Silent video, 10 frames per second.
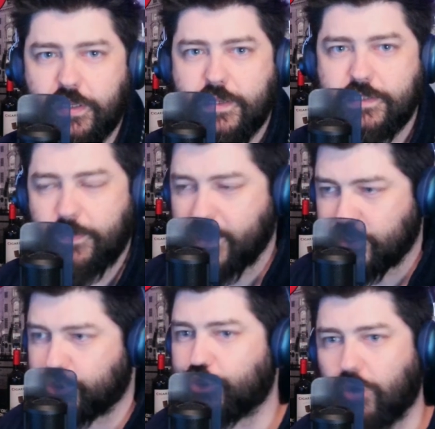
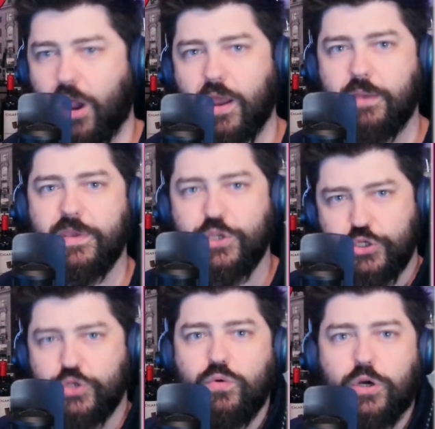Something's drawing me
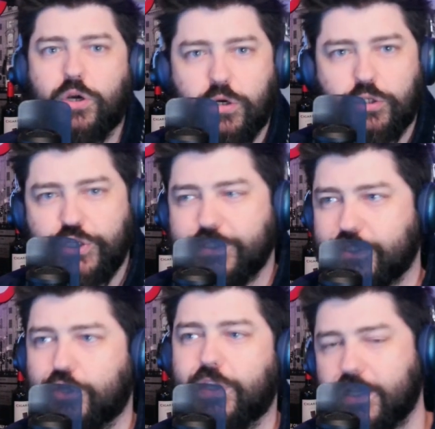to her. She's
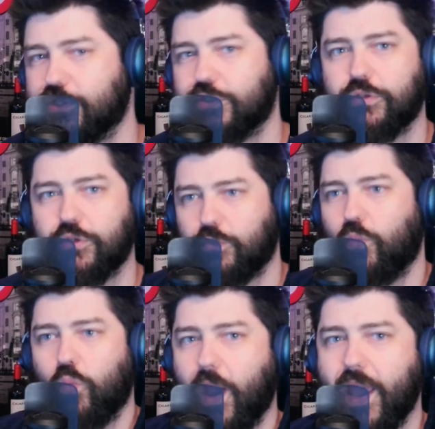looking
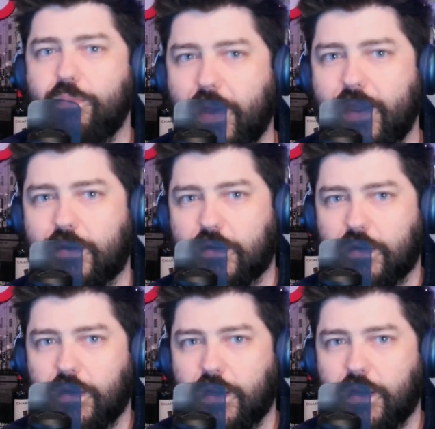way better.